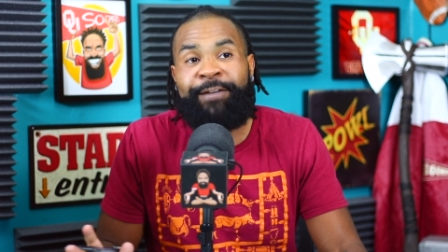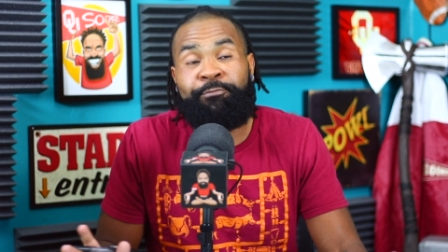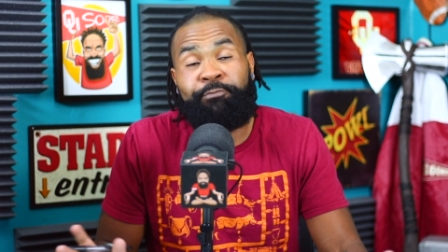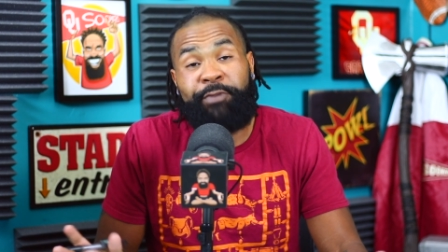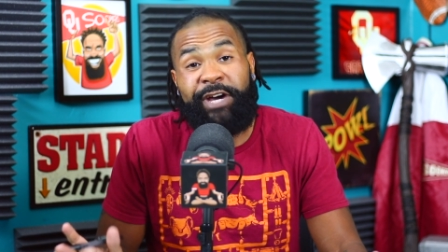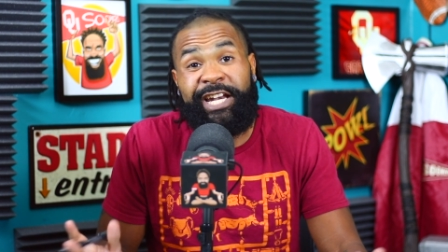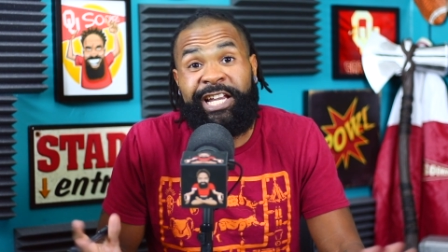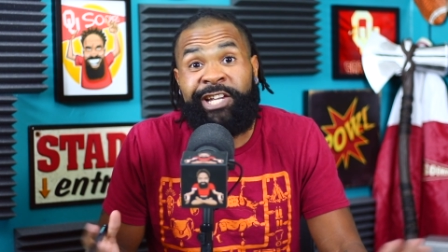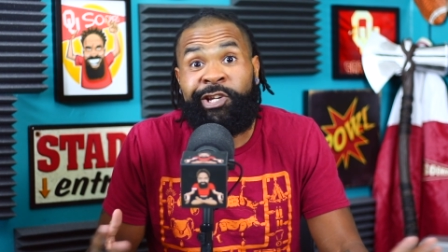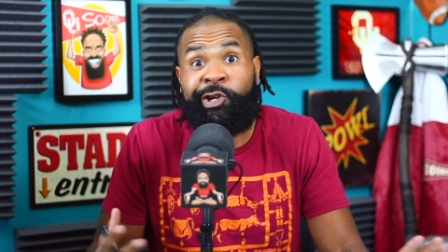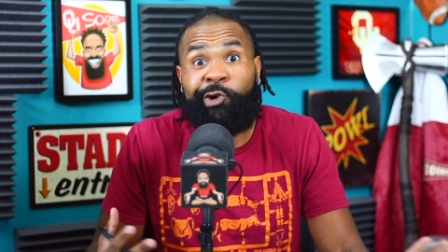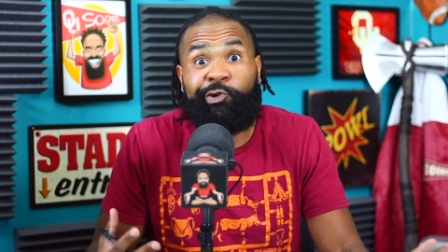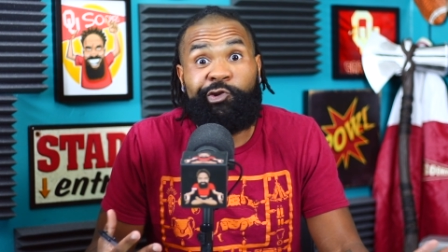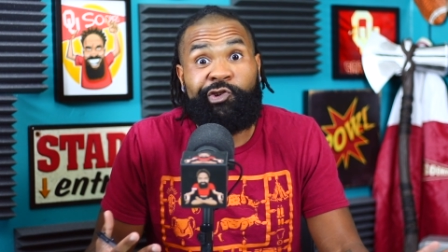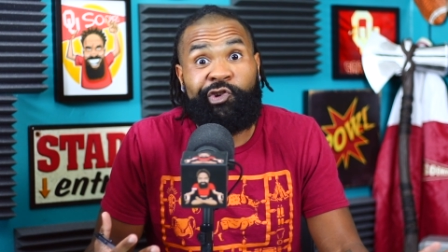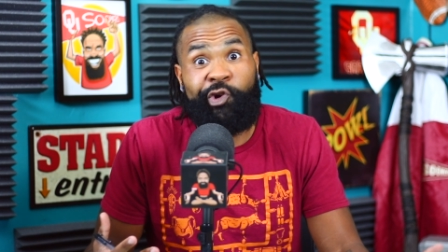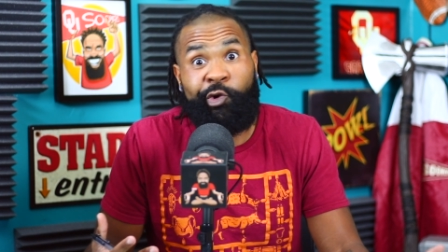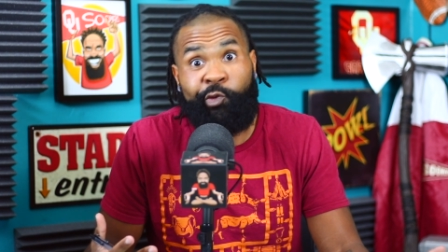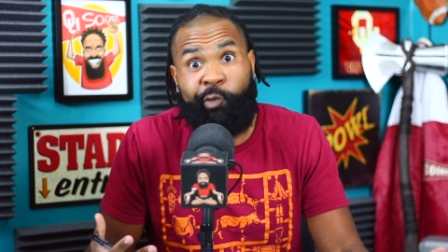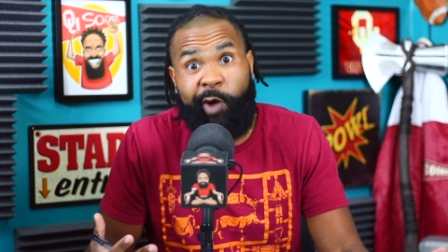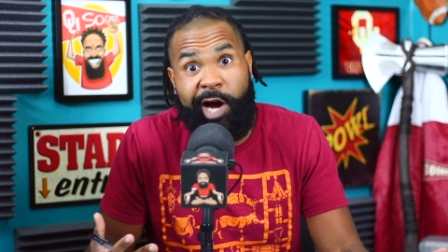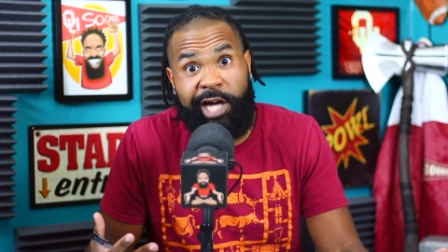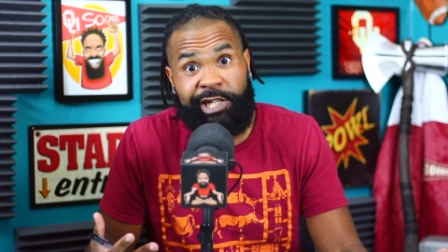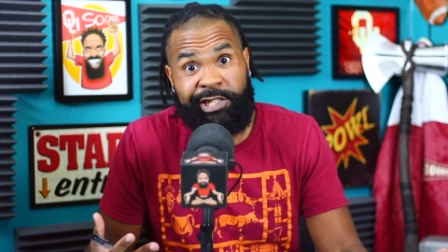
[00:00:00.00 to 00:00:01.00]
But he knows
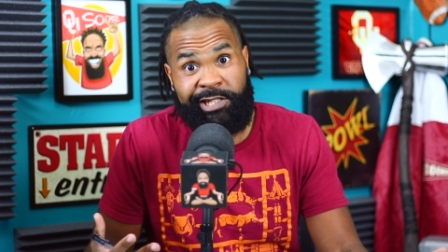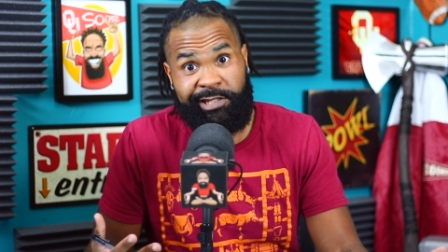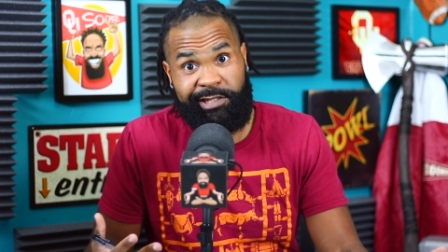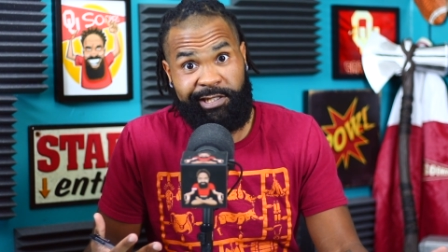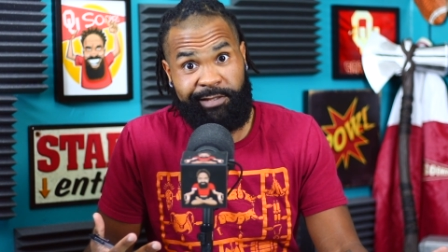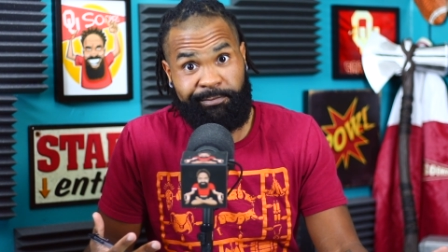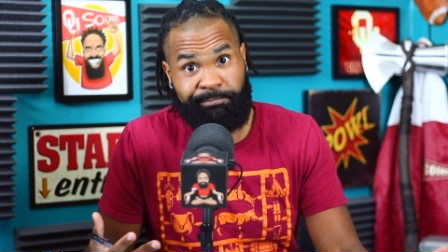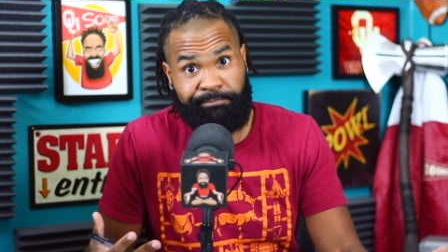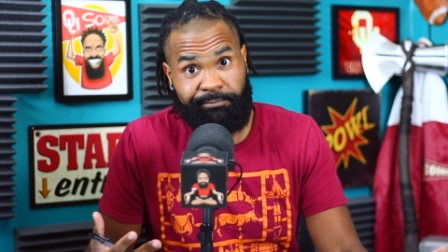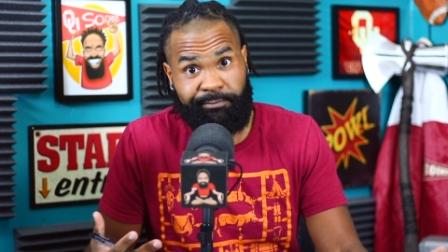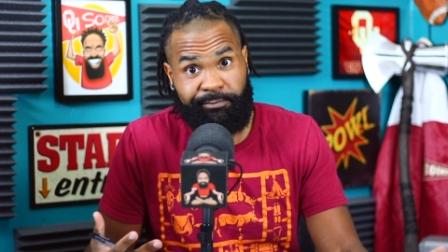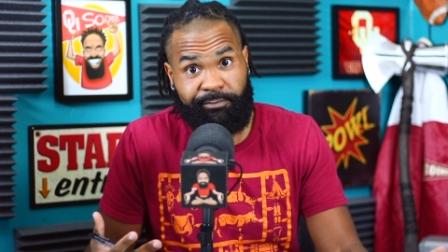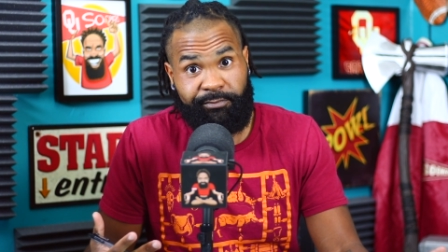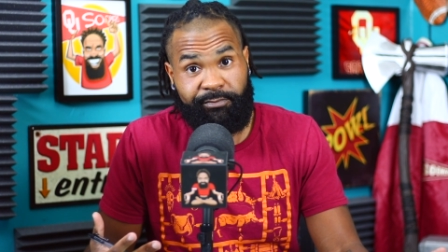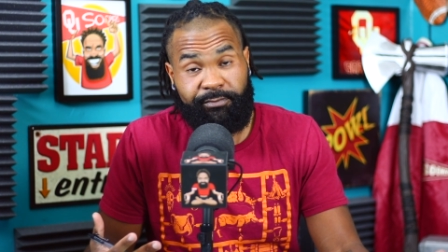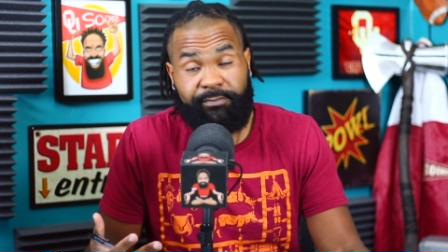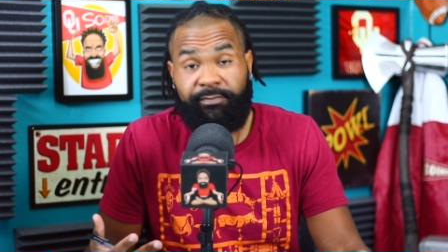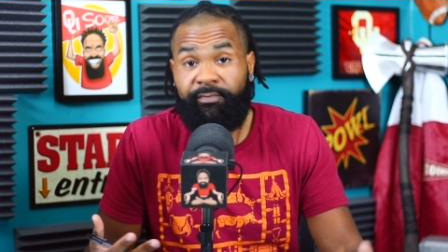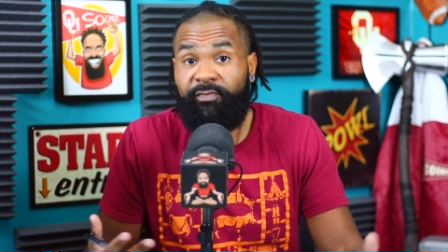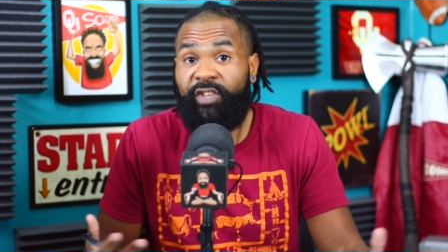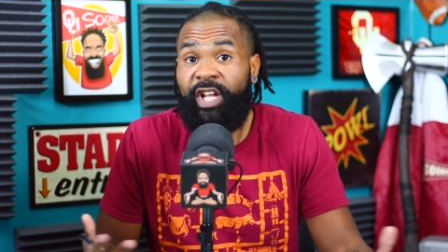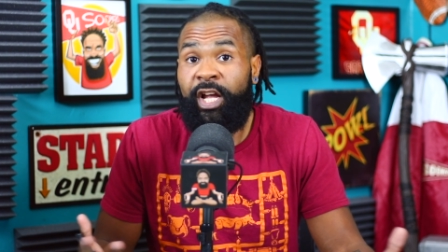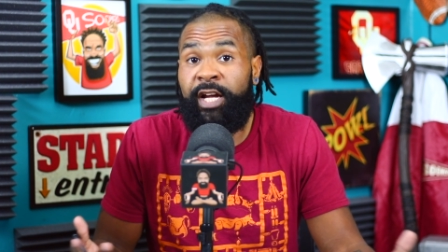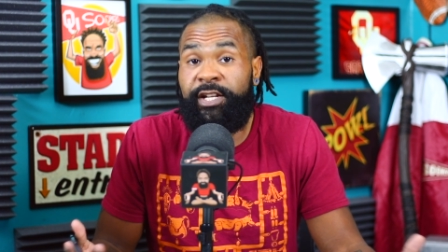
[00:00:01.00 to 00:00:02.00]
Joe Washington,
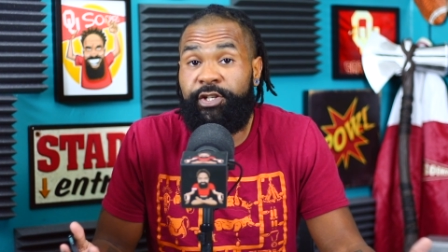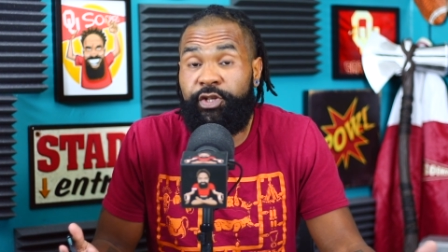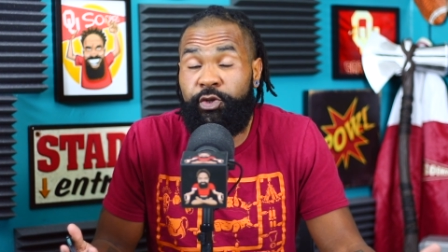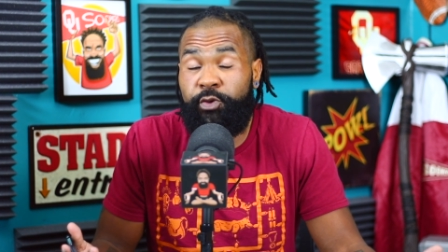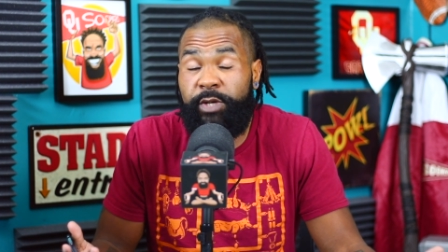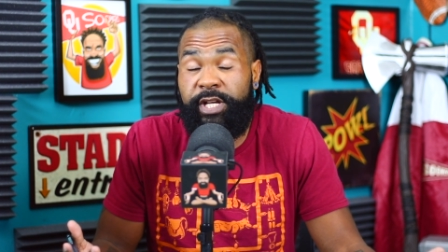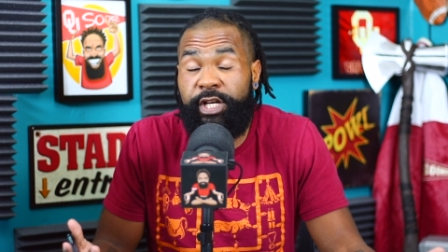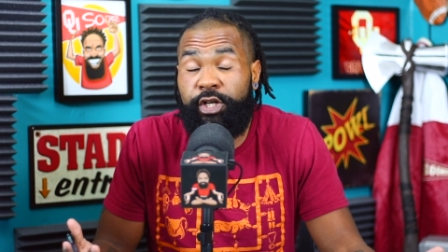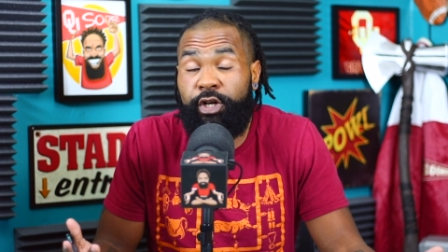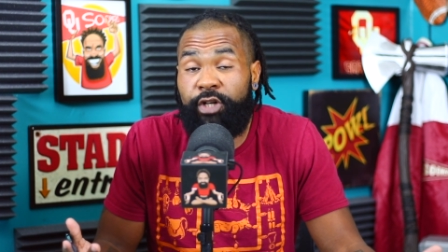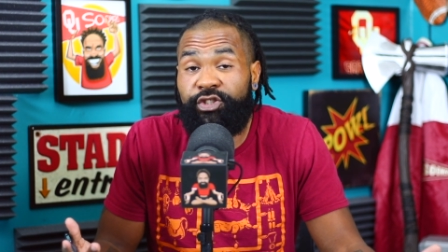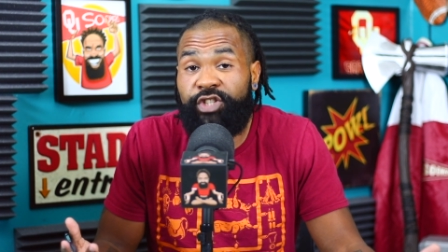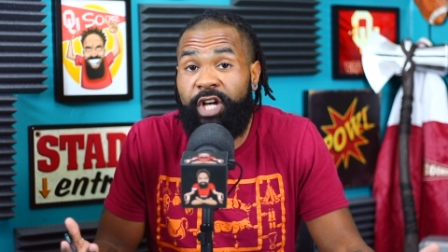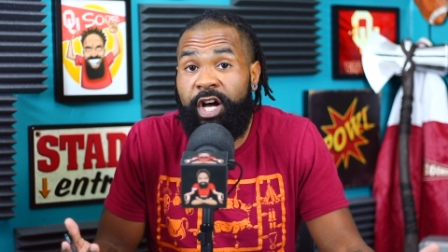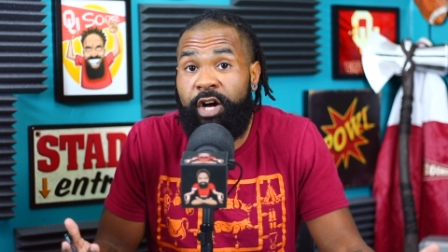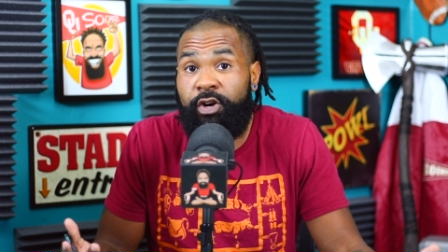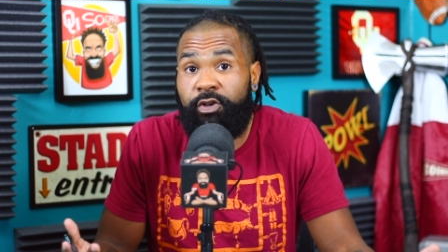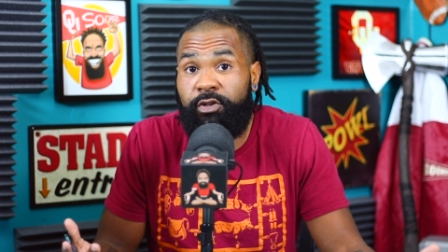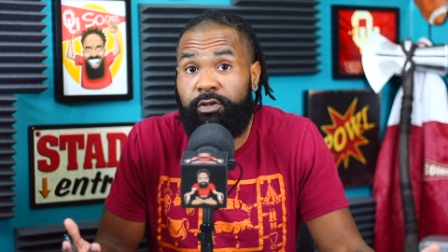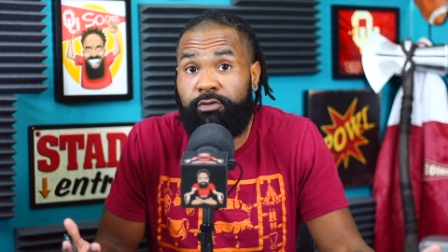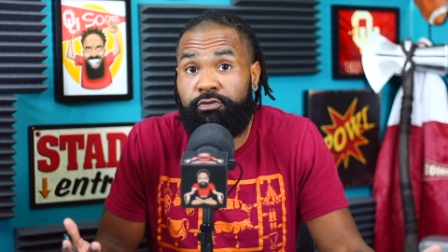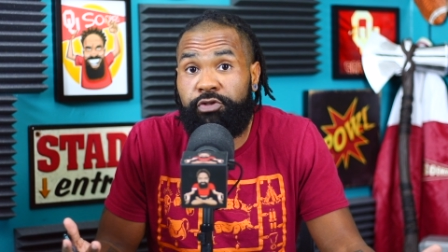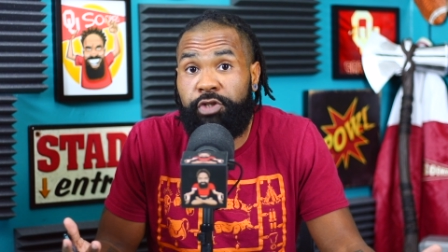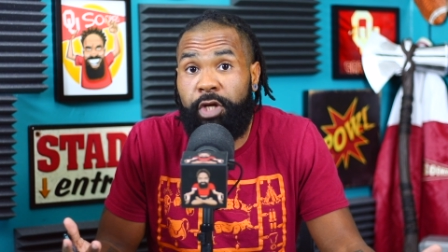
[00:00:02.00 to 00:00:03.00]
a dude he calls
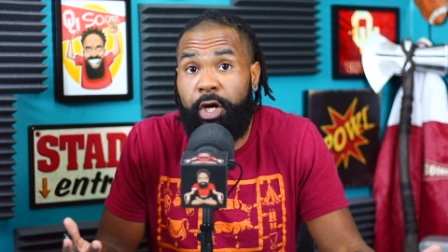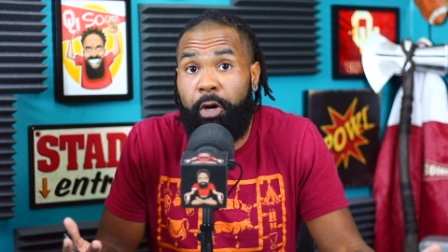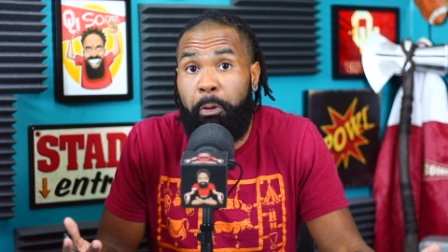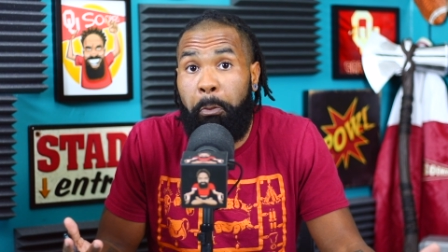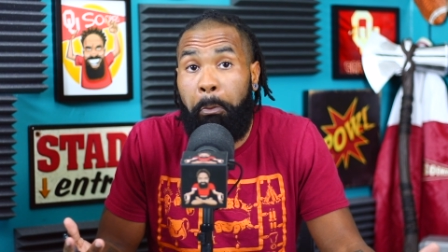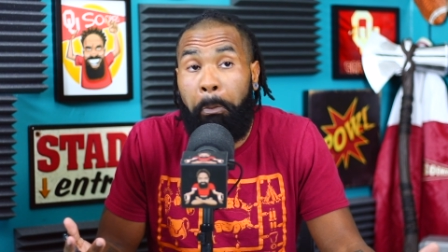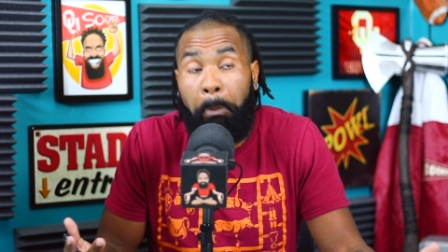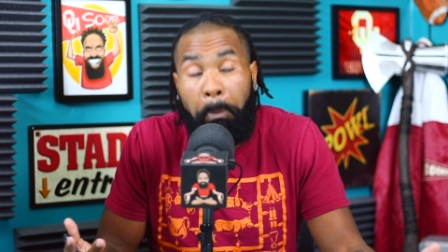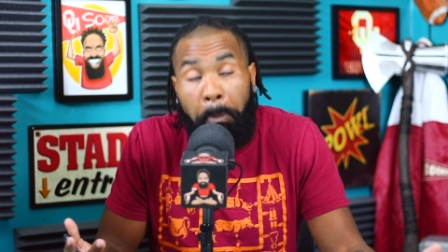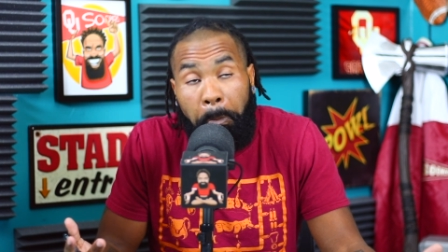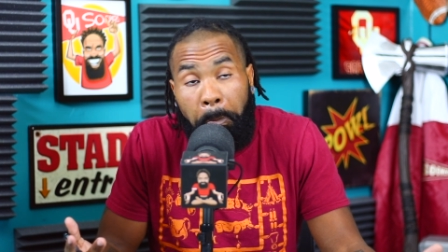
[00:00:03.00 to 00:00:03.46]
Uncle Joe.